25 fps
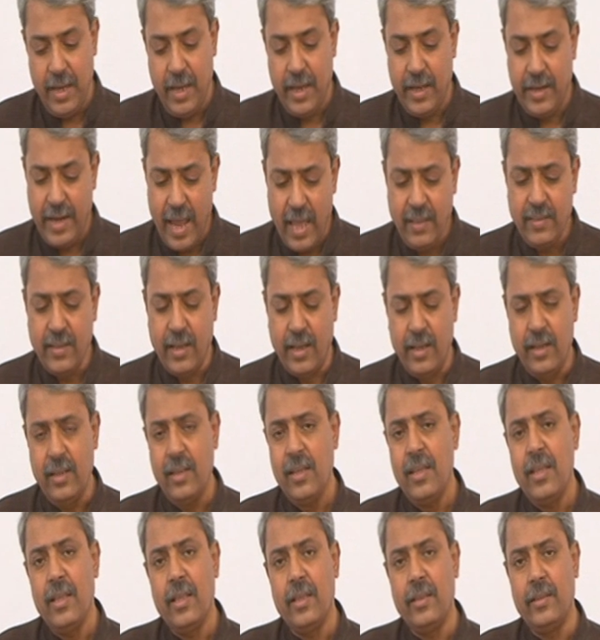Rather,
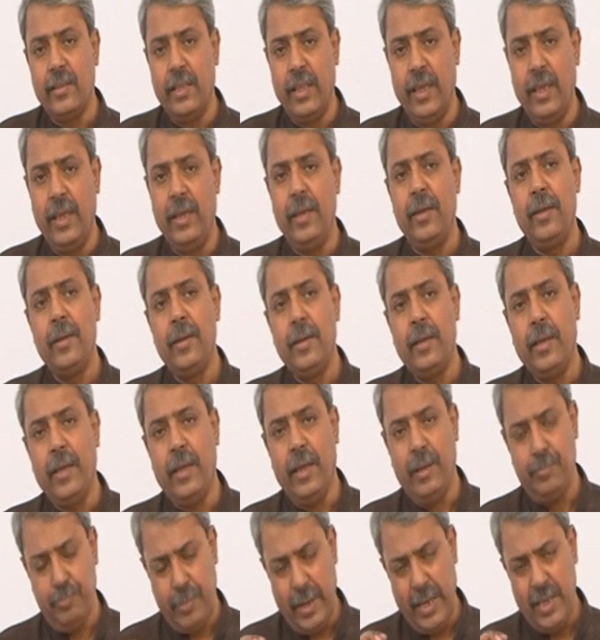
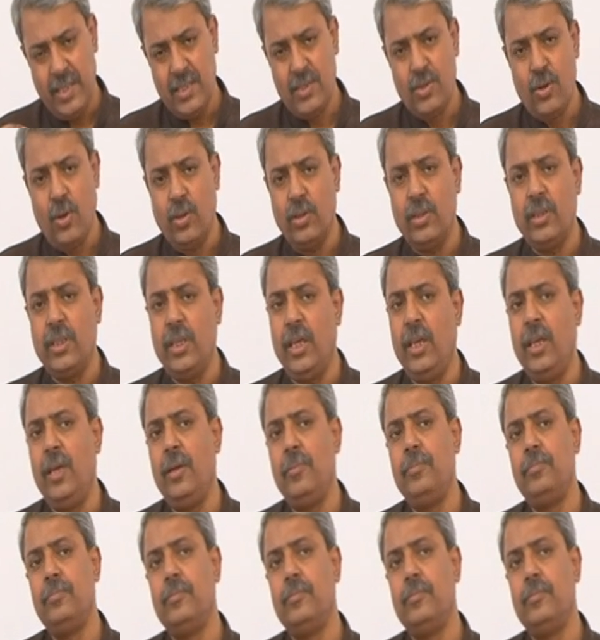based on the